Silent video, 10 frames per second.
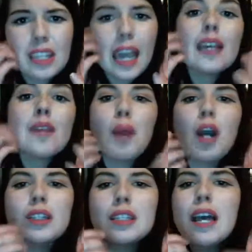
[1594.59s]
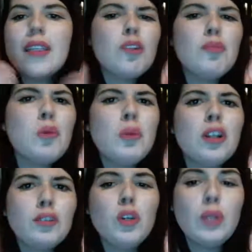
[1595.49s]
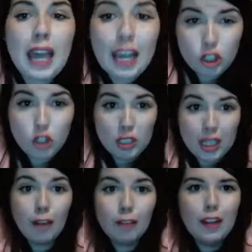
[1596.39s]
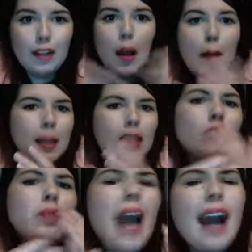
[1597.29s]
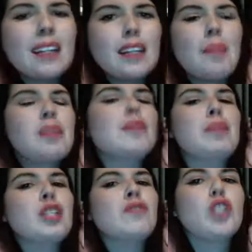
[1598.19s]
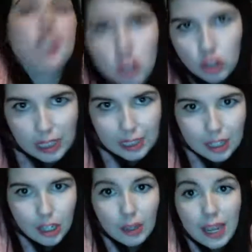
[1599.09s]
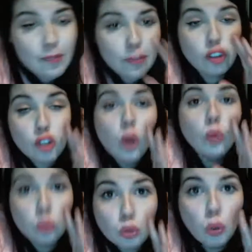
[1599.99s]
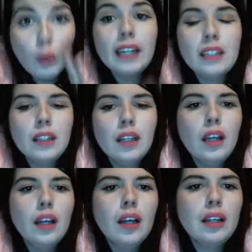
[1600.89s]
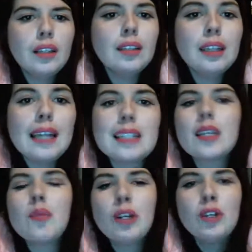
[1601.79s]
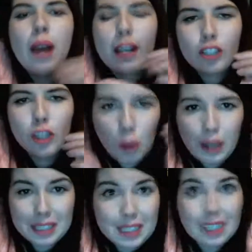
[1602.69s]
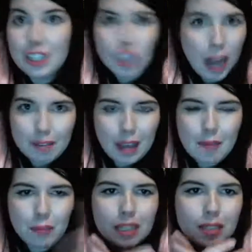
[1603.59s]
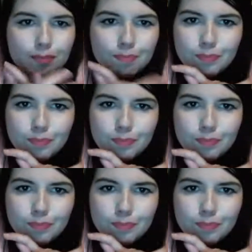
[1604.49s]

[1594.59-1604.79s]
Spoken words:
taking parts that it would be weird for you to cast yourself in because you'd be acting opposite a bunch of children. Okay? Don't do it. Let someone who actually wants to teach have that, please.